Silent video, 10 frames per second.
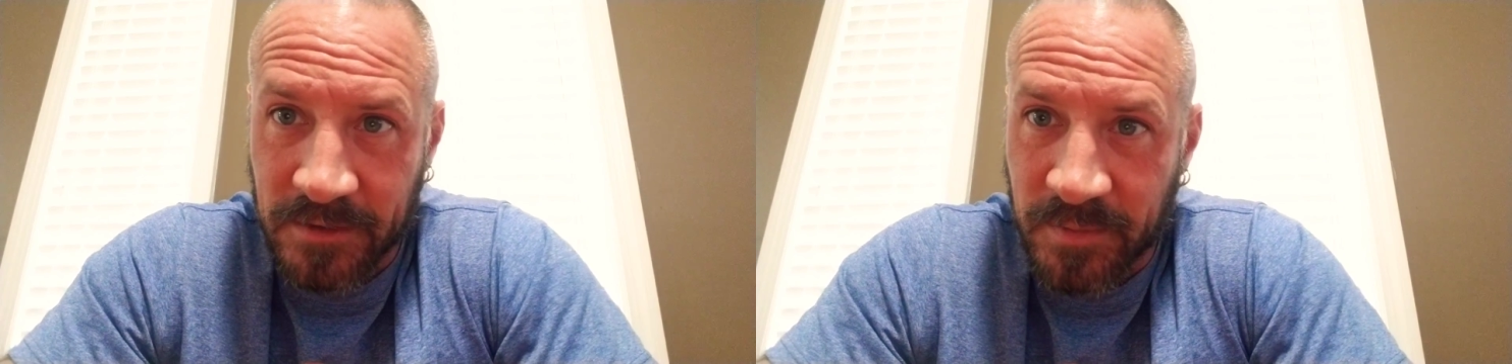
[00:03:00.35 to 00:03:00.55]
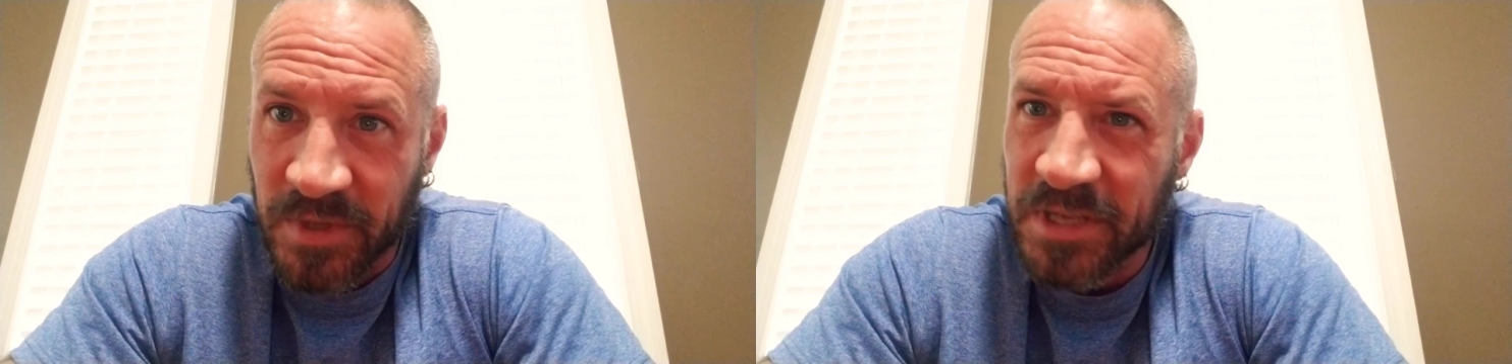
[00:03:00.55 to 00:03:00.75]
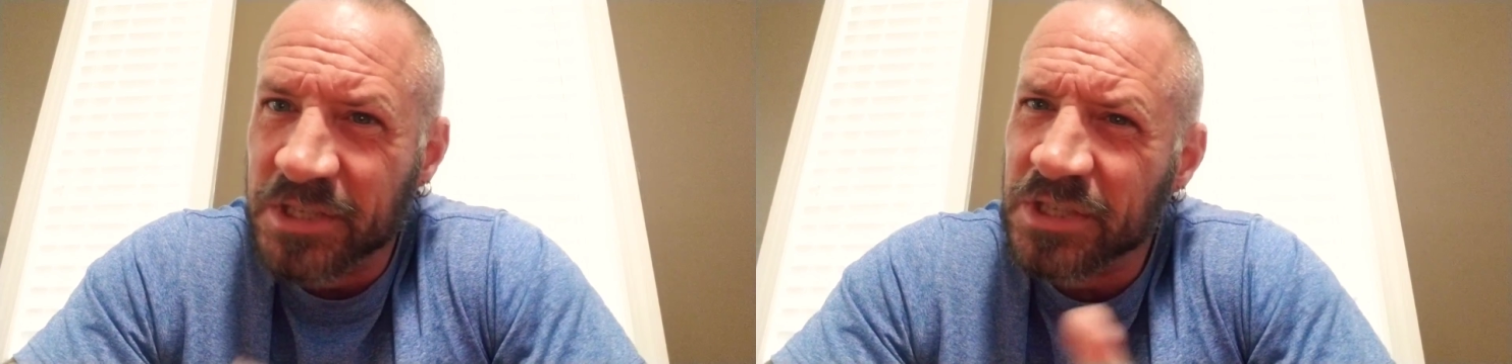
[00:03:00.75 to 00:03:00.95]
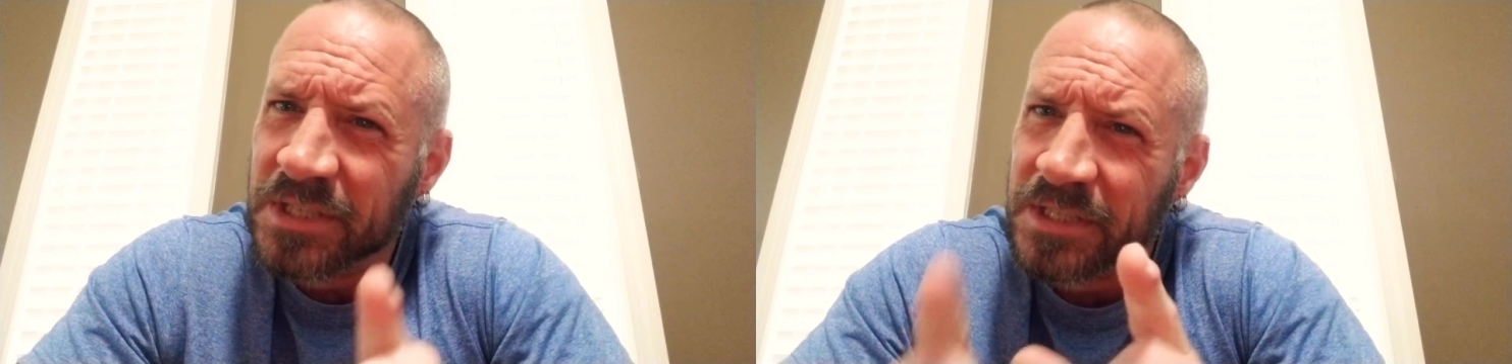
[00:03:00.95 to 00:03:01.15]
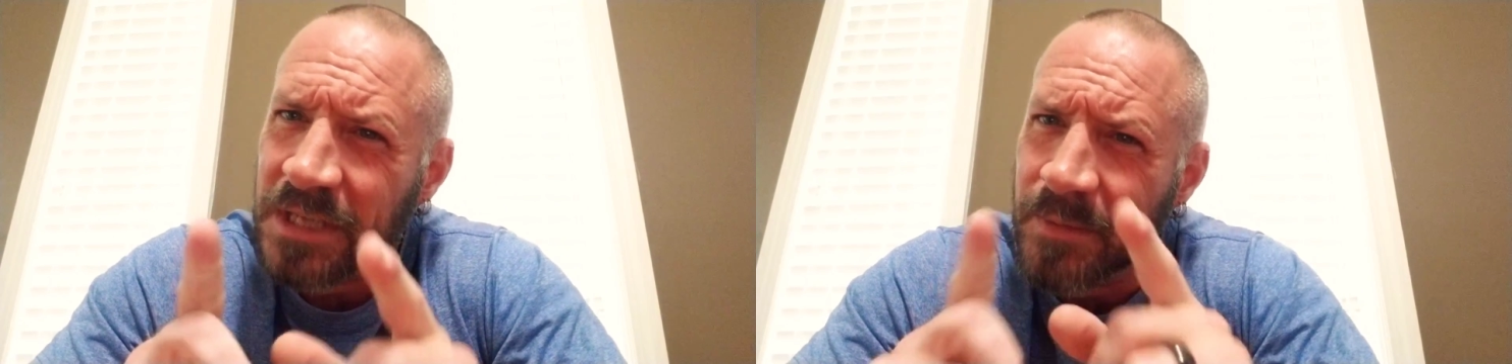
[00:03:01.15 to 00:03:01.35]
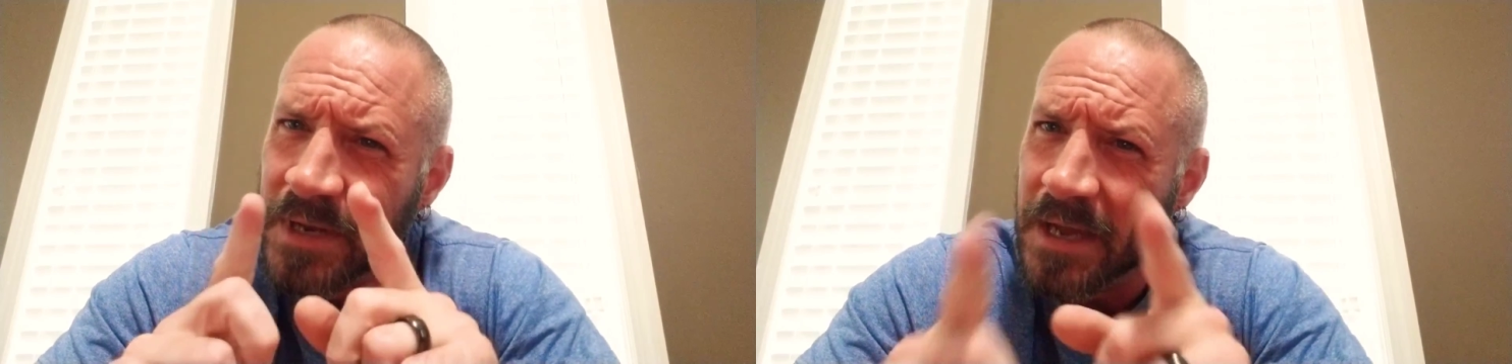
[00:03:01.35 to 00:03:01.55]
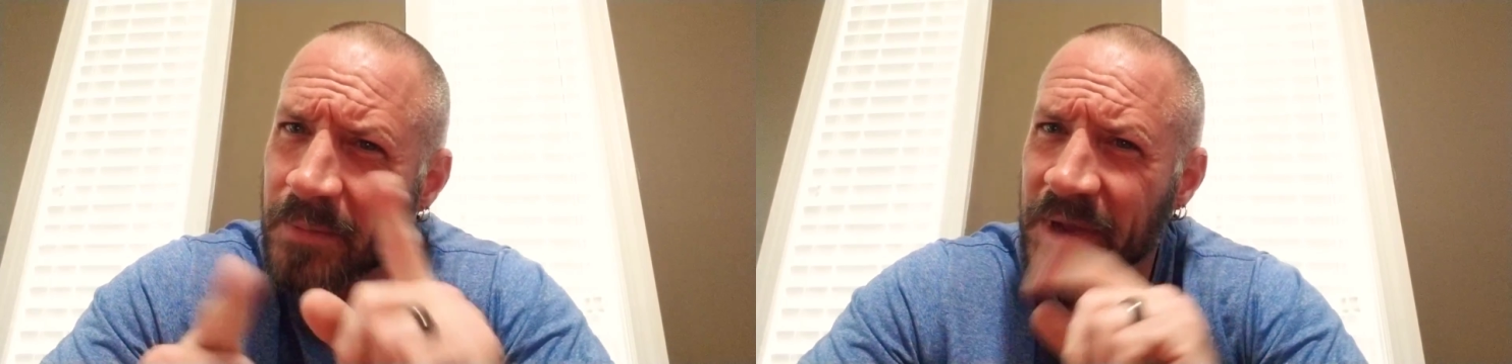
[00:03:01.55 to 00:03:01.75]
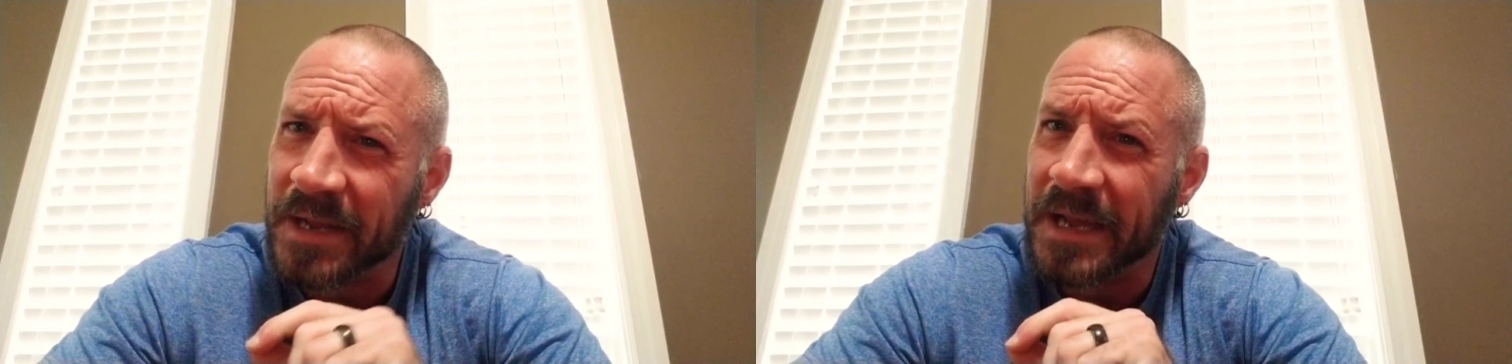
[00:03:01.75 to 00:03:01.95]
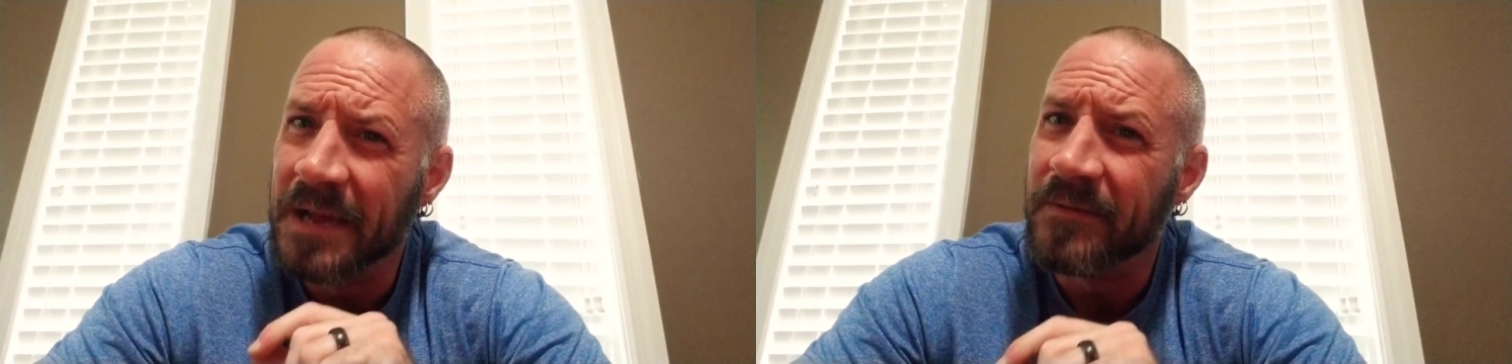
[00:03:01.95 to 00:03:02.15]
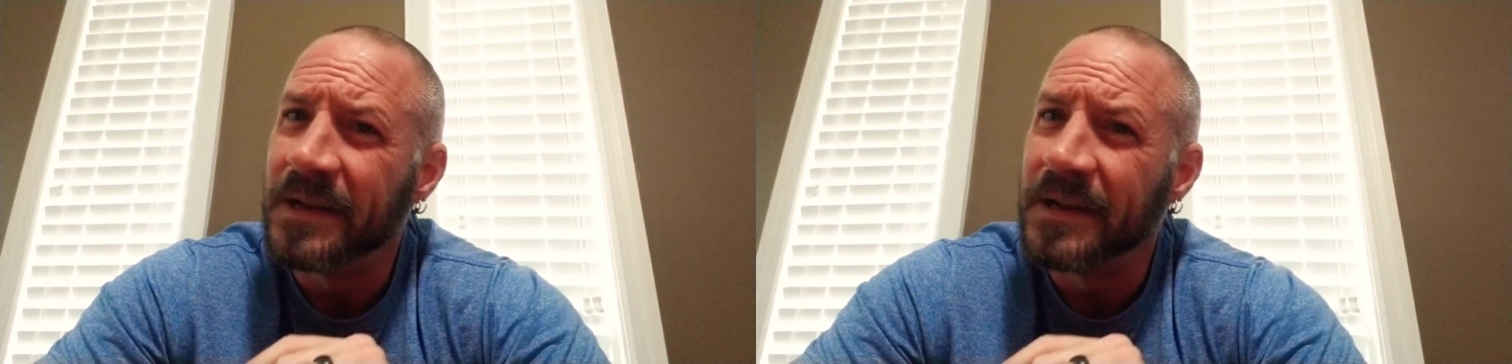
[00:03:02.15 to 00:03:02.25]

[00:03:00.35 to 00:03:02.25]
but let's just sum it up, and I have an